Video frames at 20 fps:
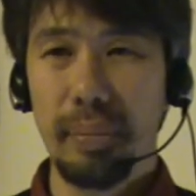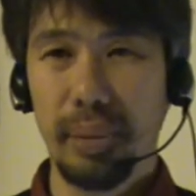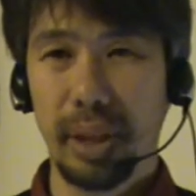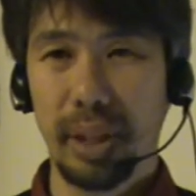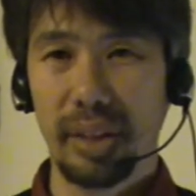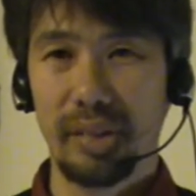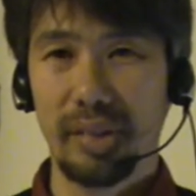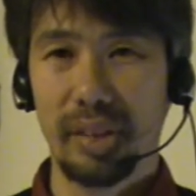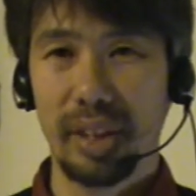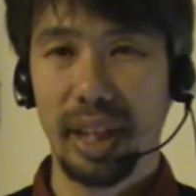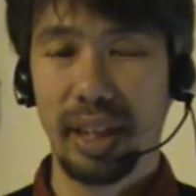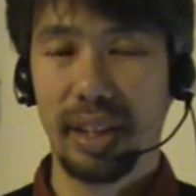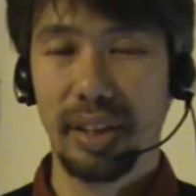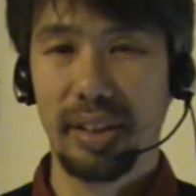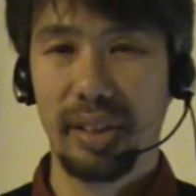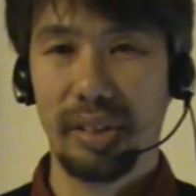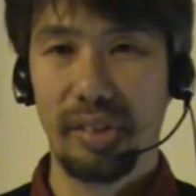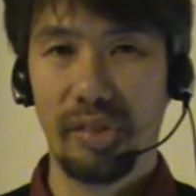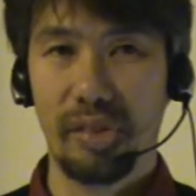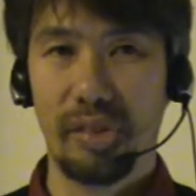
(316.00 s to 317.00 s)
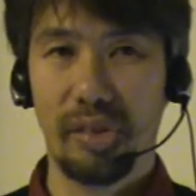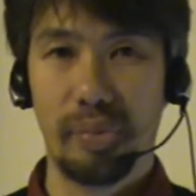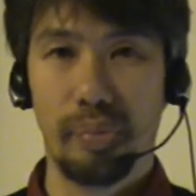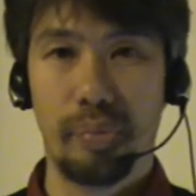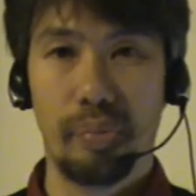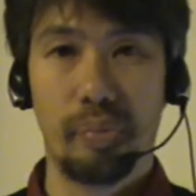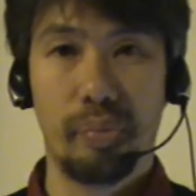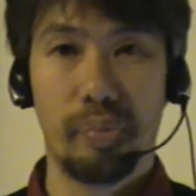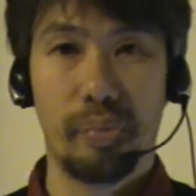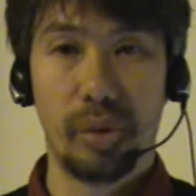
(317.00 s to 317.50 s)
But then it is
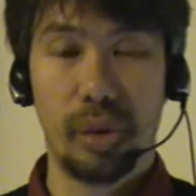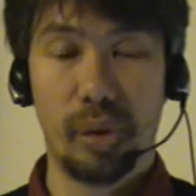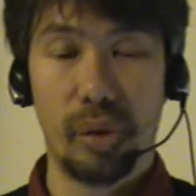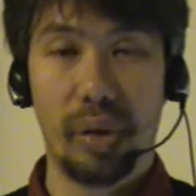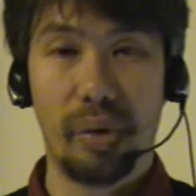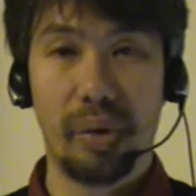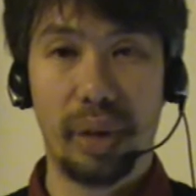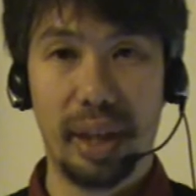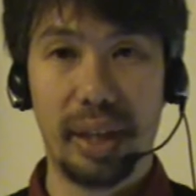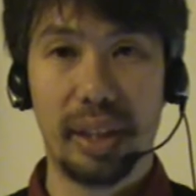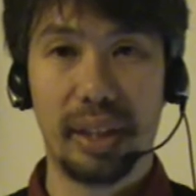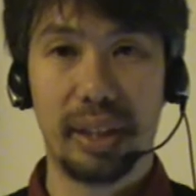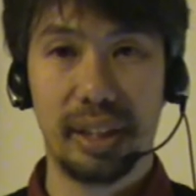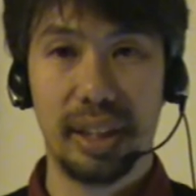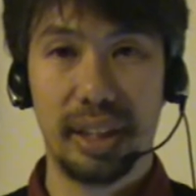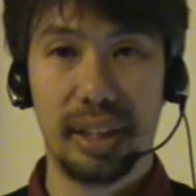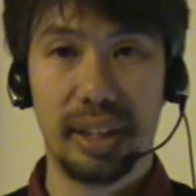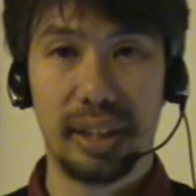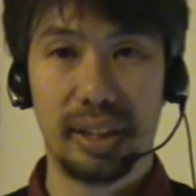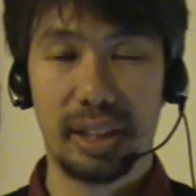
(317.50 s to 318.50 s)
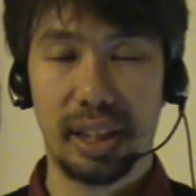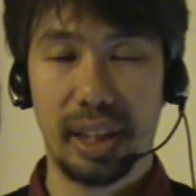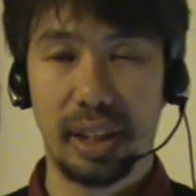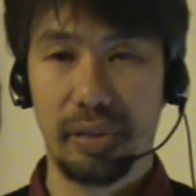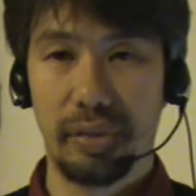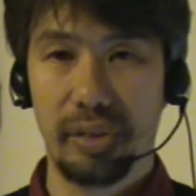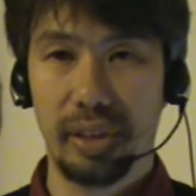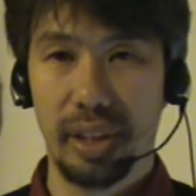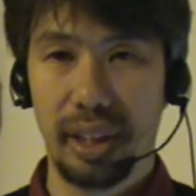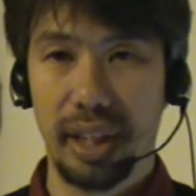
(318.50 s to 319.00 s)
your own energy
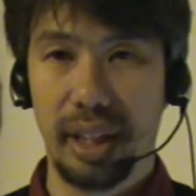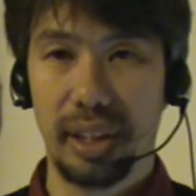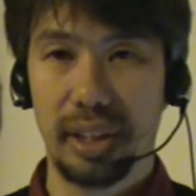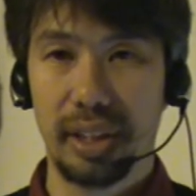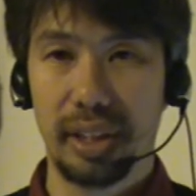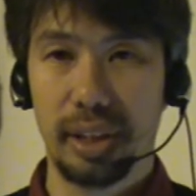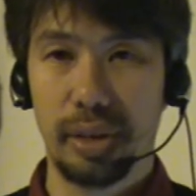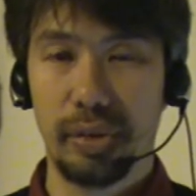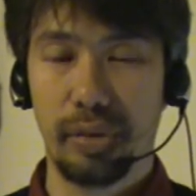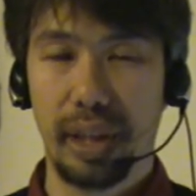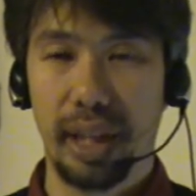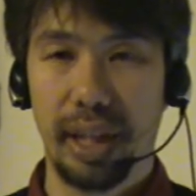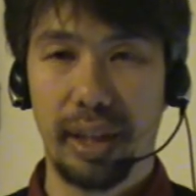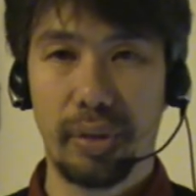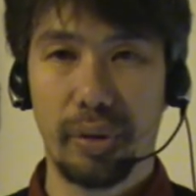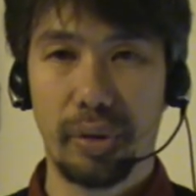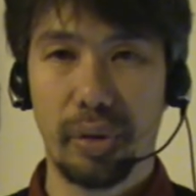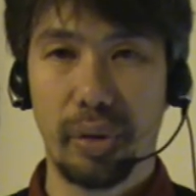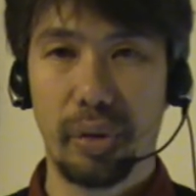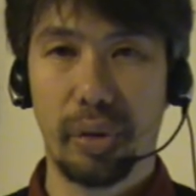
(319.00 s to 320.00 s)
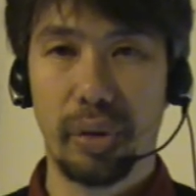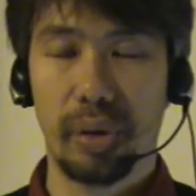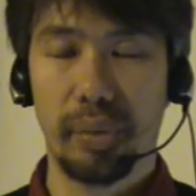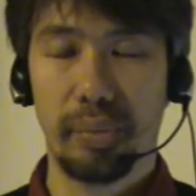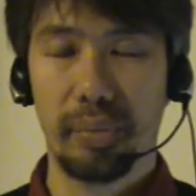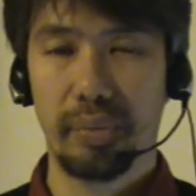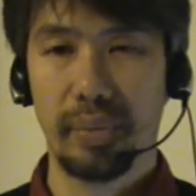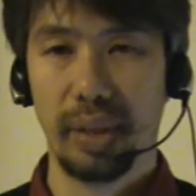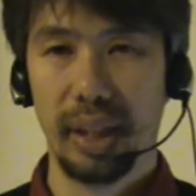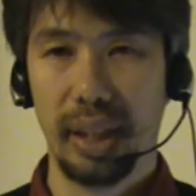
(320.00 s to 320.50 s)
instead of the energy of the egregore.
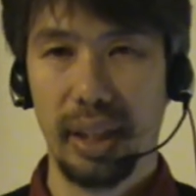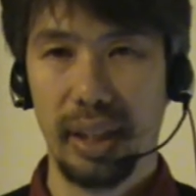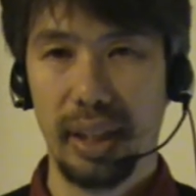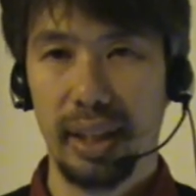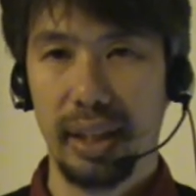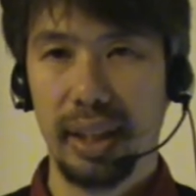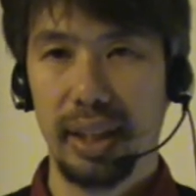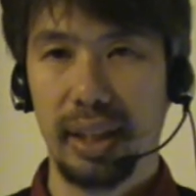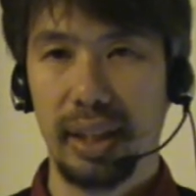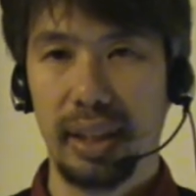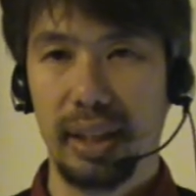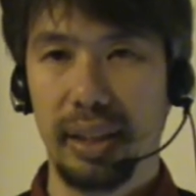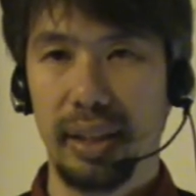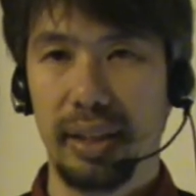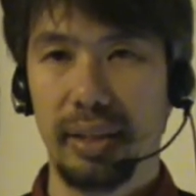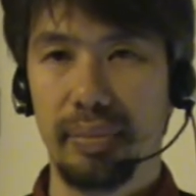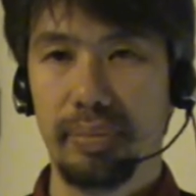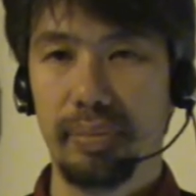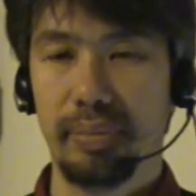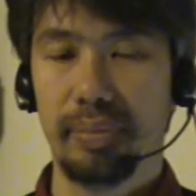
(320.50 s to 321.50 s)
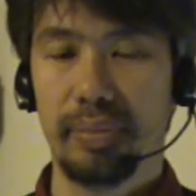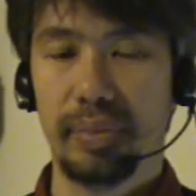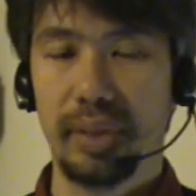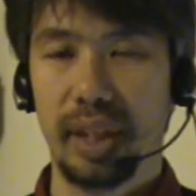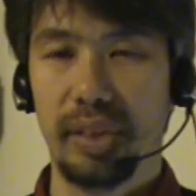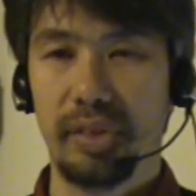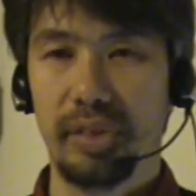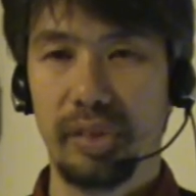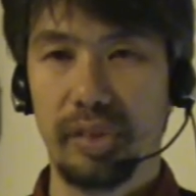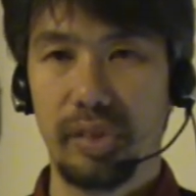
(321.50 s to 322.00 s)
Um,
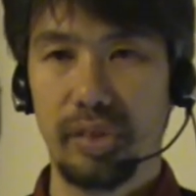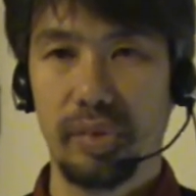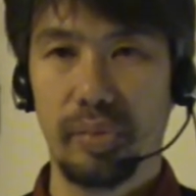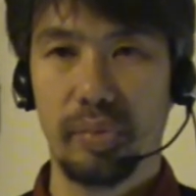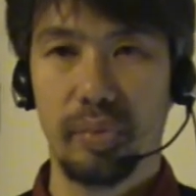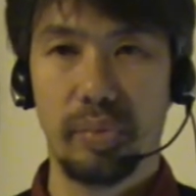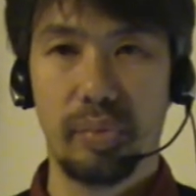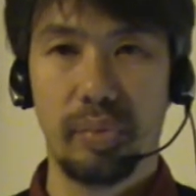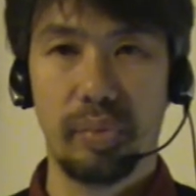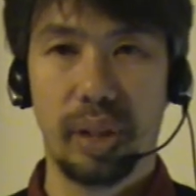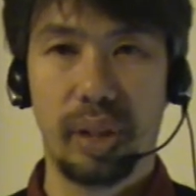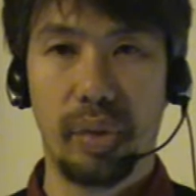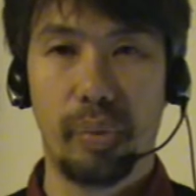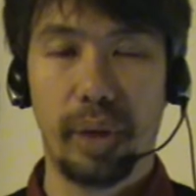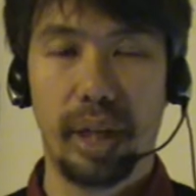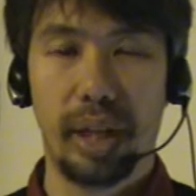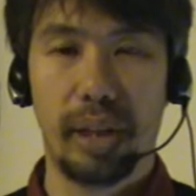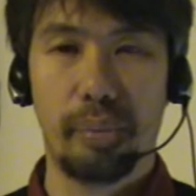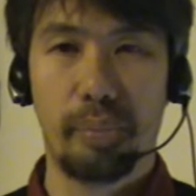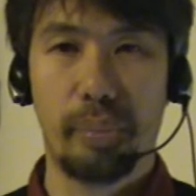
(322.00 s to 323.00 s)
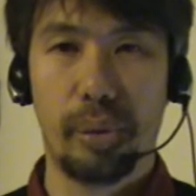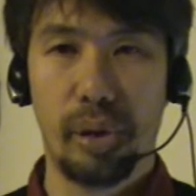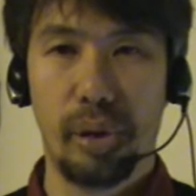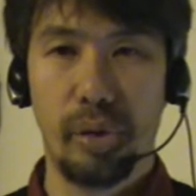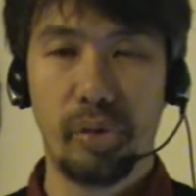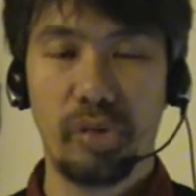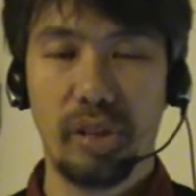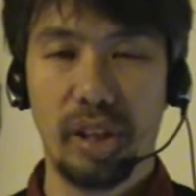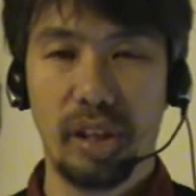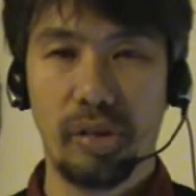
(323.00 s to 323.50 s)
and in a way the
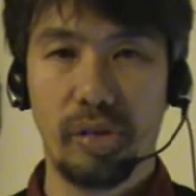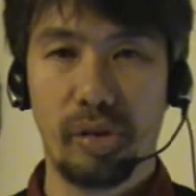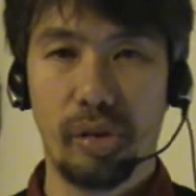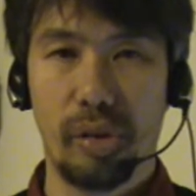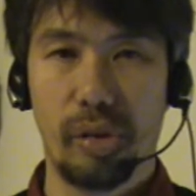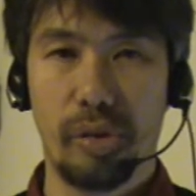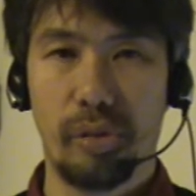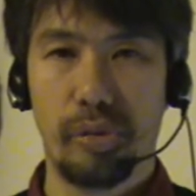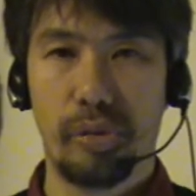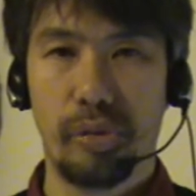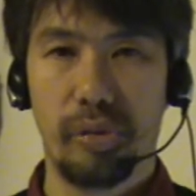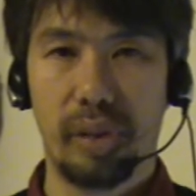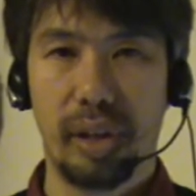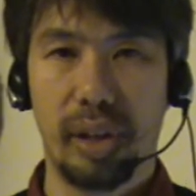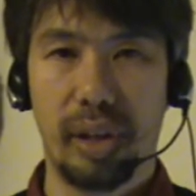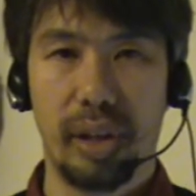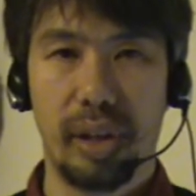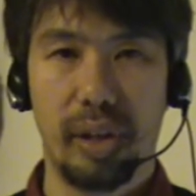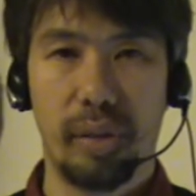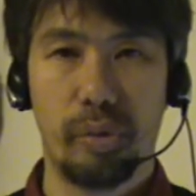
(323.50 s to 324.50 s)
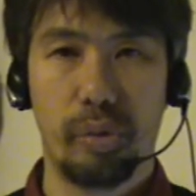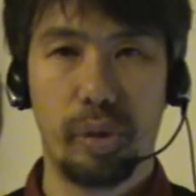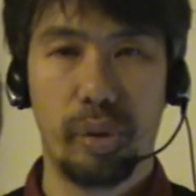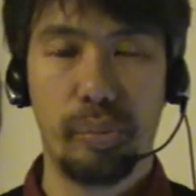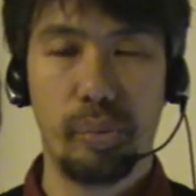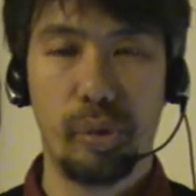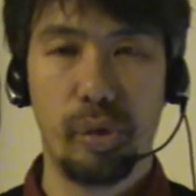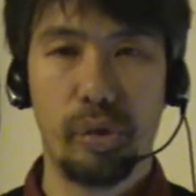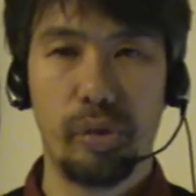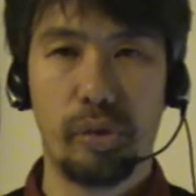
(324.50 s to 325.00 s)
process of uh,
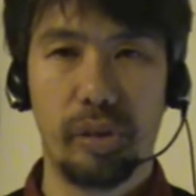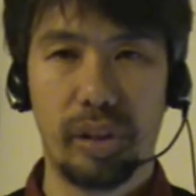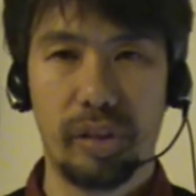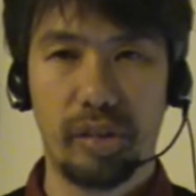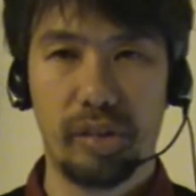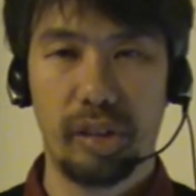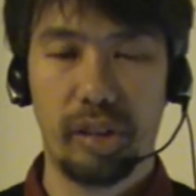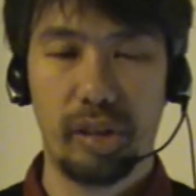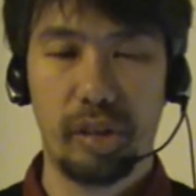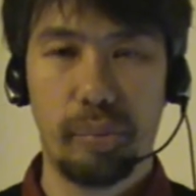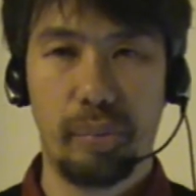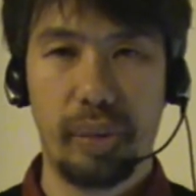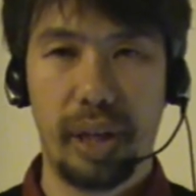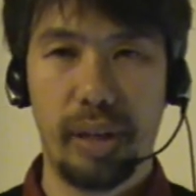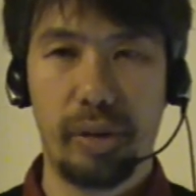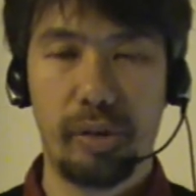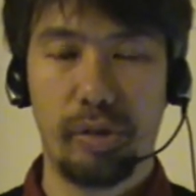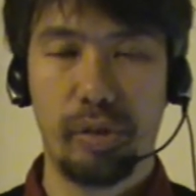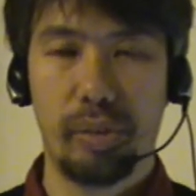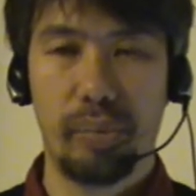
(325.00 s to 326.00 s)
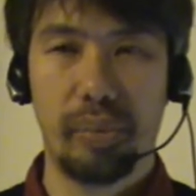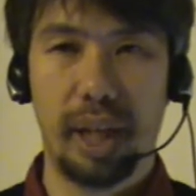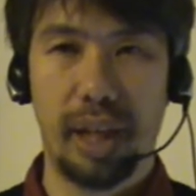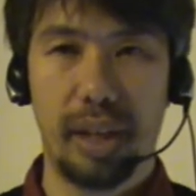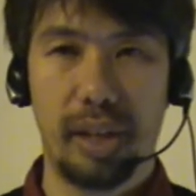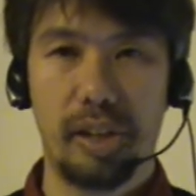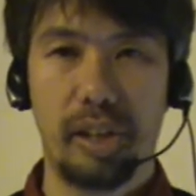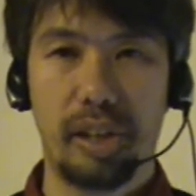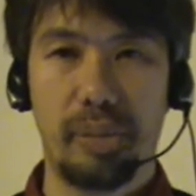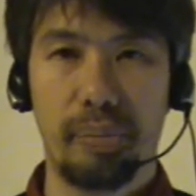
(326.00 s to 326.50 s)
removing such a power from
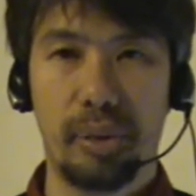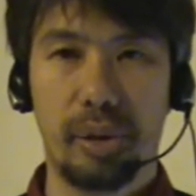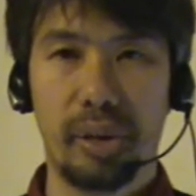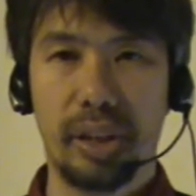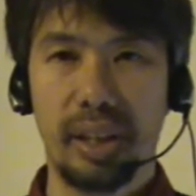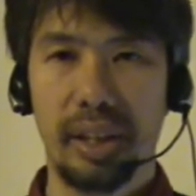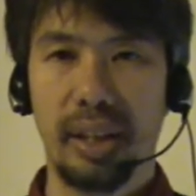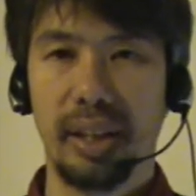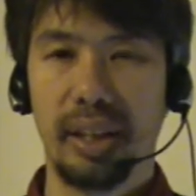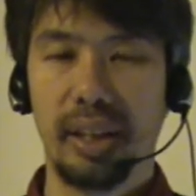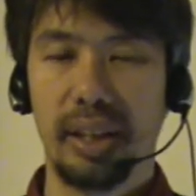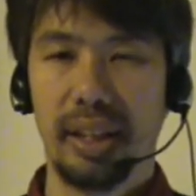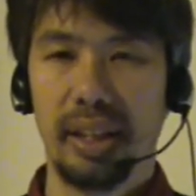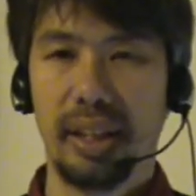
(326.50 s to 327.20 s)
the energy body